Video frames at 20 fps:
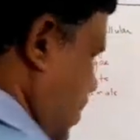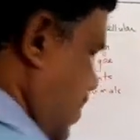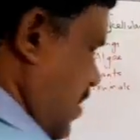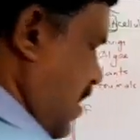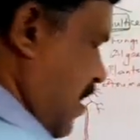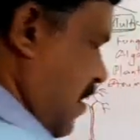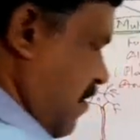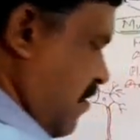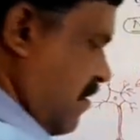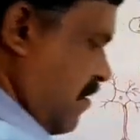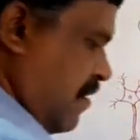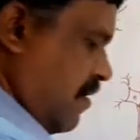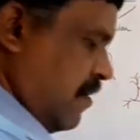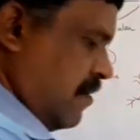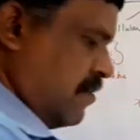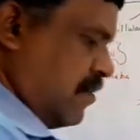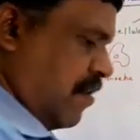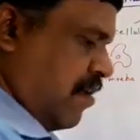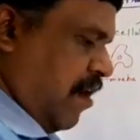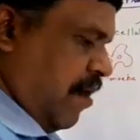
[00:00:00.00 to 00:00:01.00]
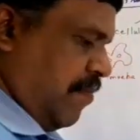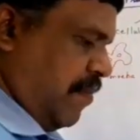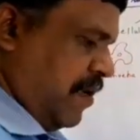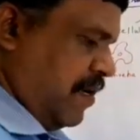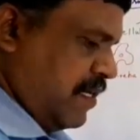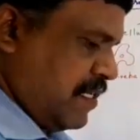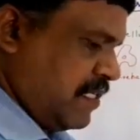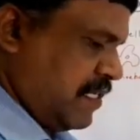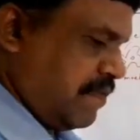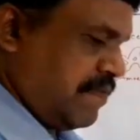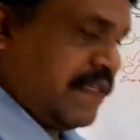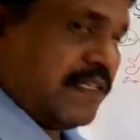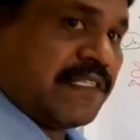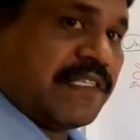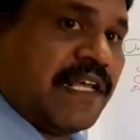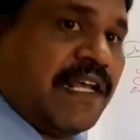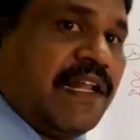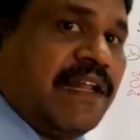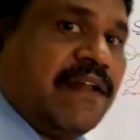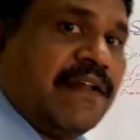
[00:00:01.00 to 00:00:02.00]
cell? So components of the
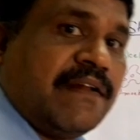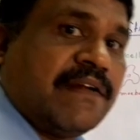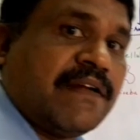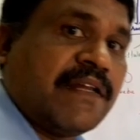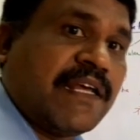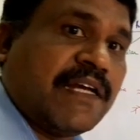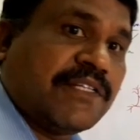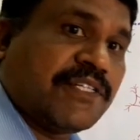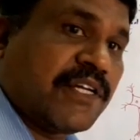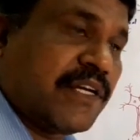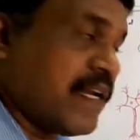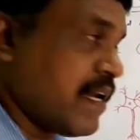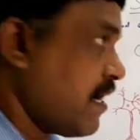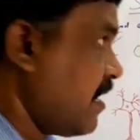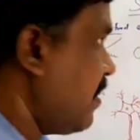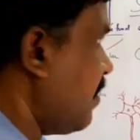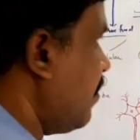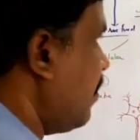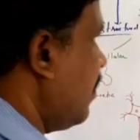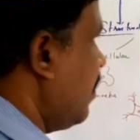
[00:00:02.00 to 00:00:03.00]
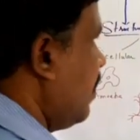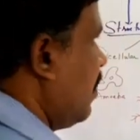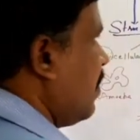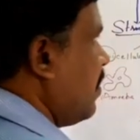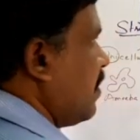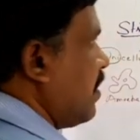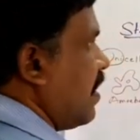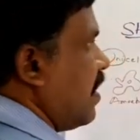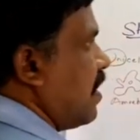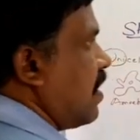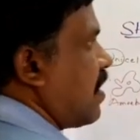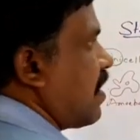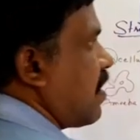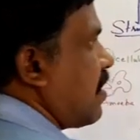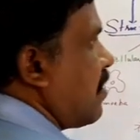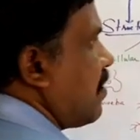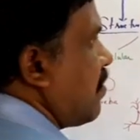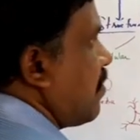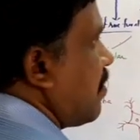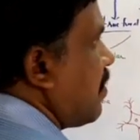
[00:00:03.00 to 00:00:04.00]
cell, dear children, here
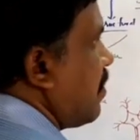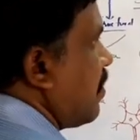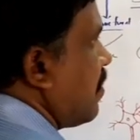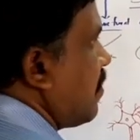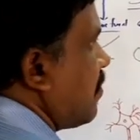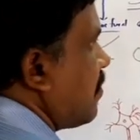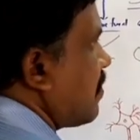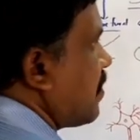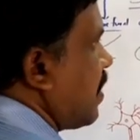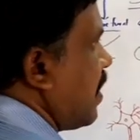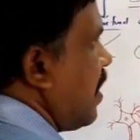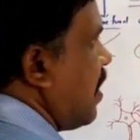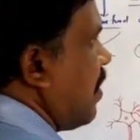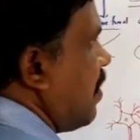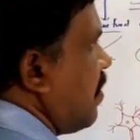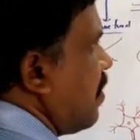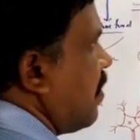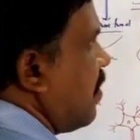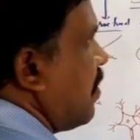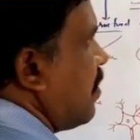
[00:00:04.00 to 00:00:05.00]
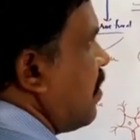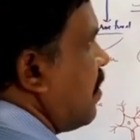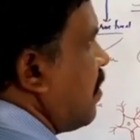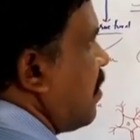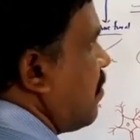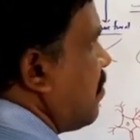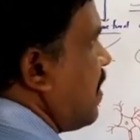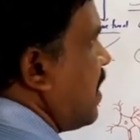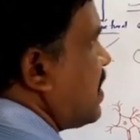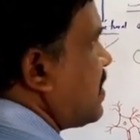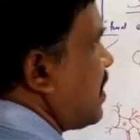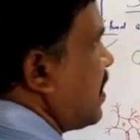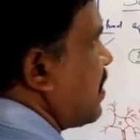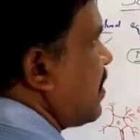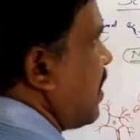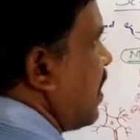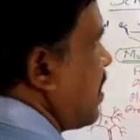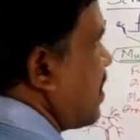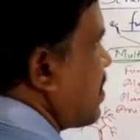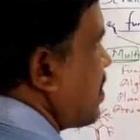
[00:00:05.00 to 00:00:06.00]
three basic
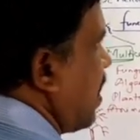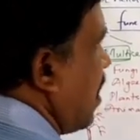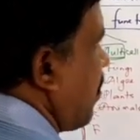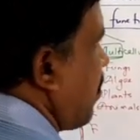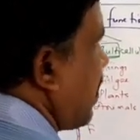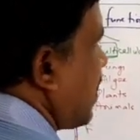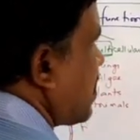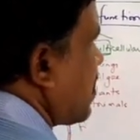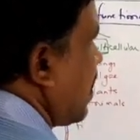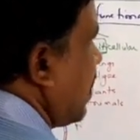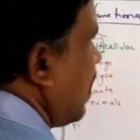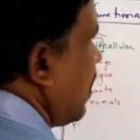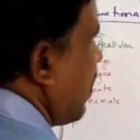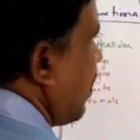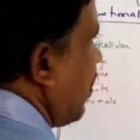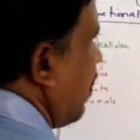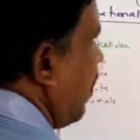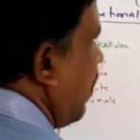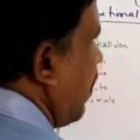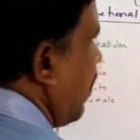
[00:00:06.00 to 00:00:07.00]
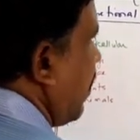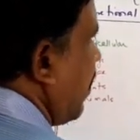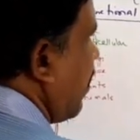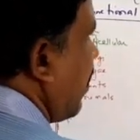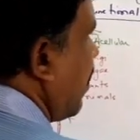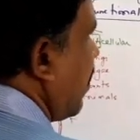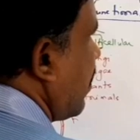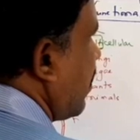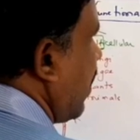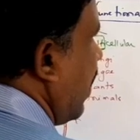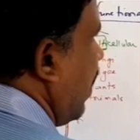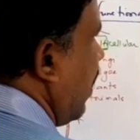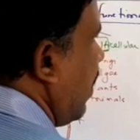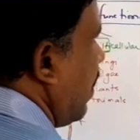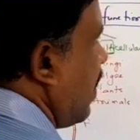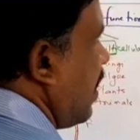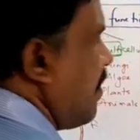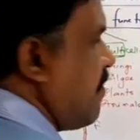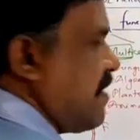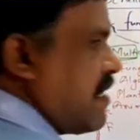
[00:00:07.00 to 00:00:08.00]
things are present in the
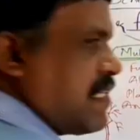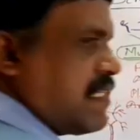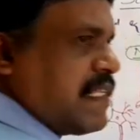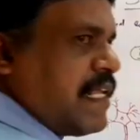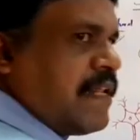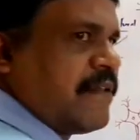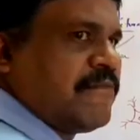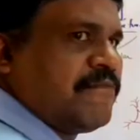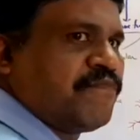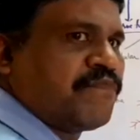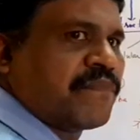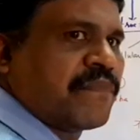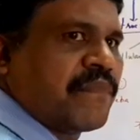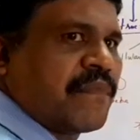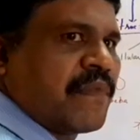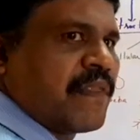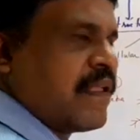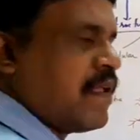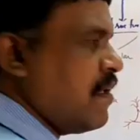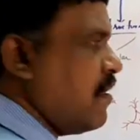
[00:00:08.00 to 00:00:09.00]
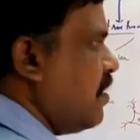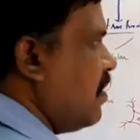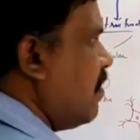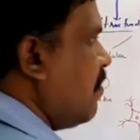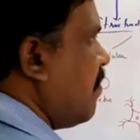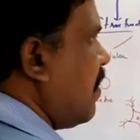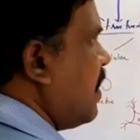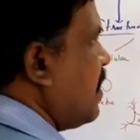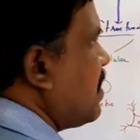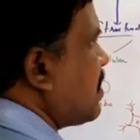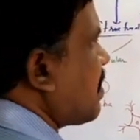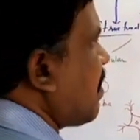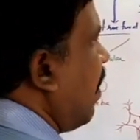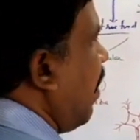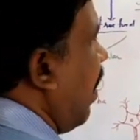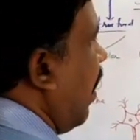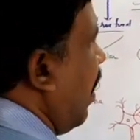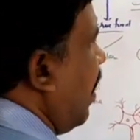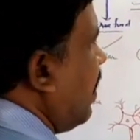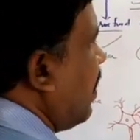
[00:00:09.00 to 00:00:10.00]
living cell. One is
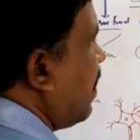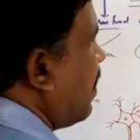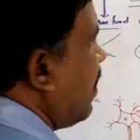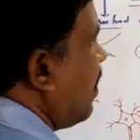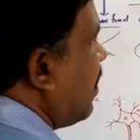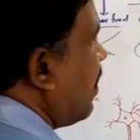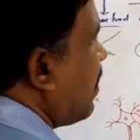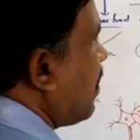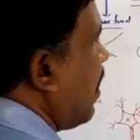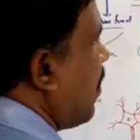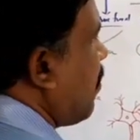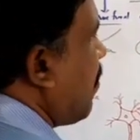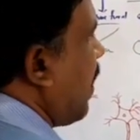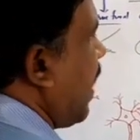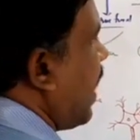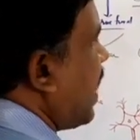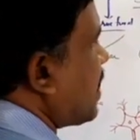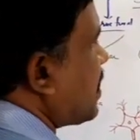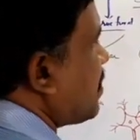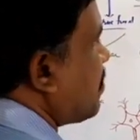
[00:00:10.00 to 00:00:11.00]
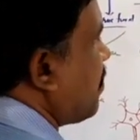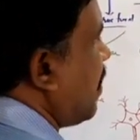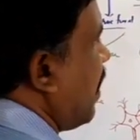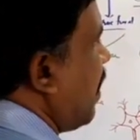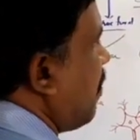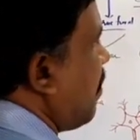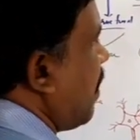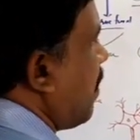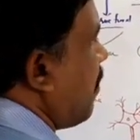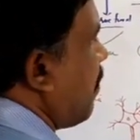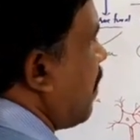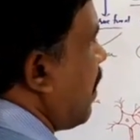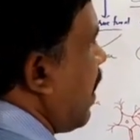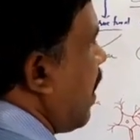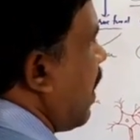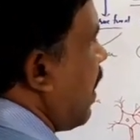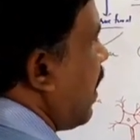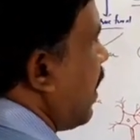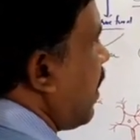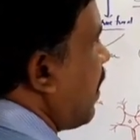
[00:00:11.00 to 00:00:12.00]
called the plasma
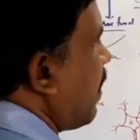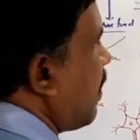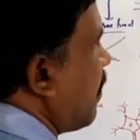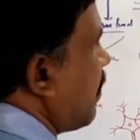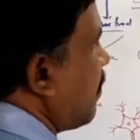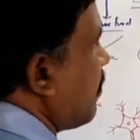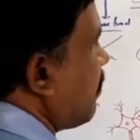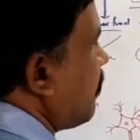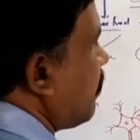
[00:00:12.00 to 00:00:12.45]
membrane.